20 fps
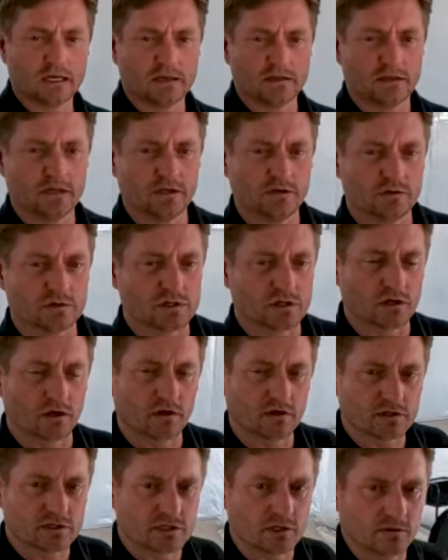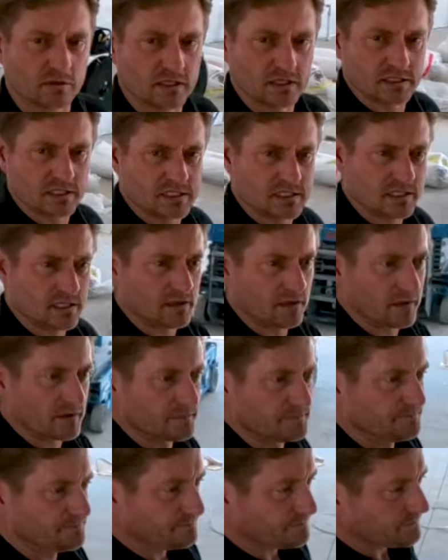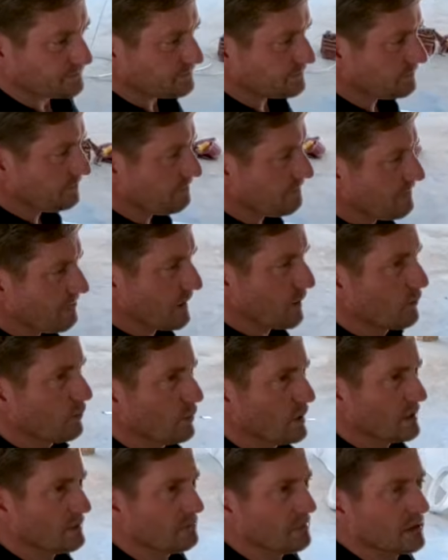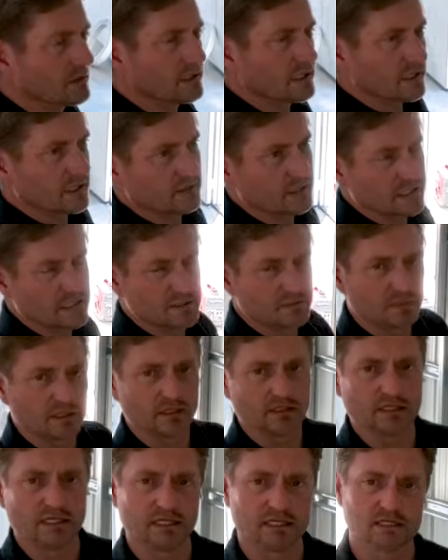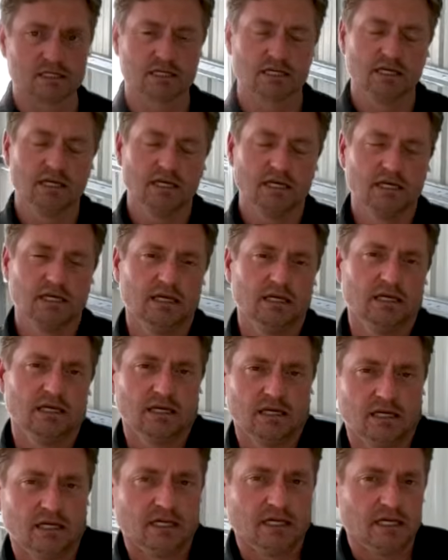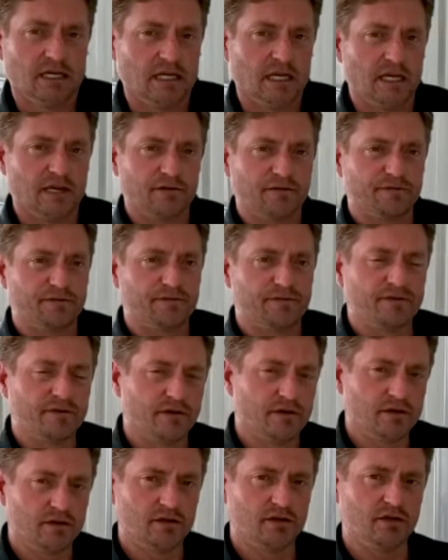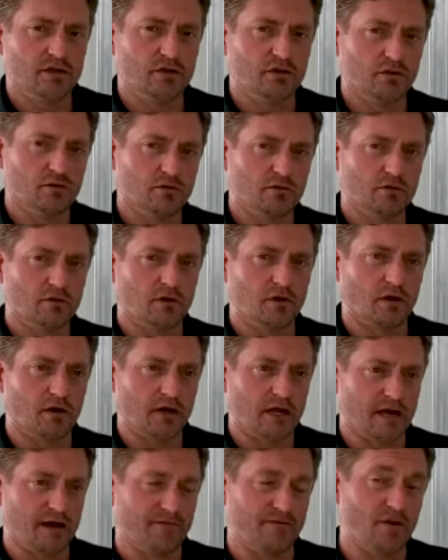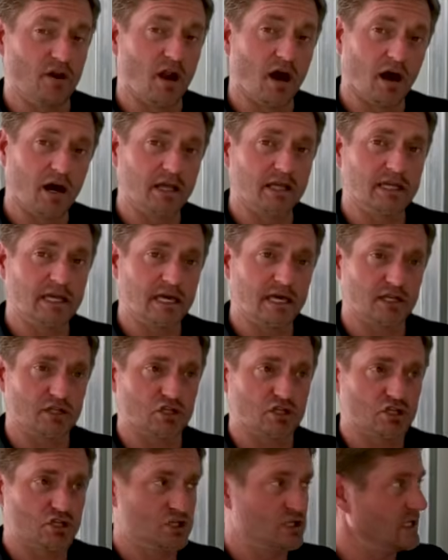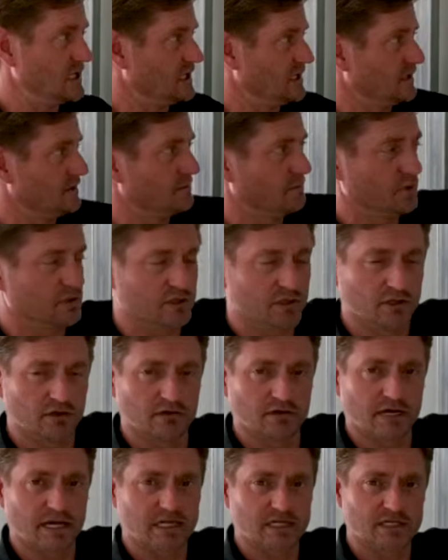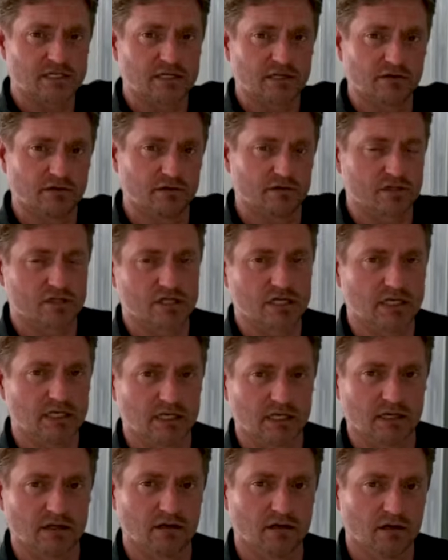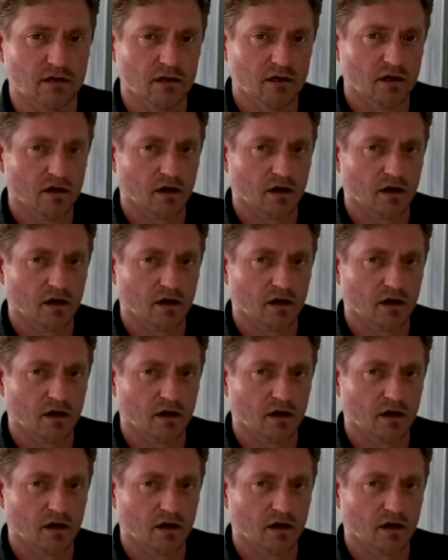that you should also consider when building these buildings, if you have not yet put your exterior sheeting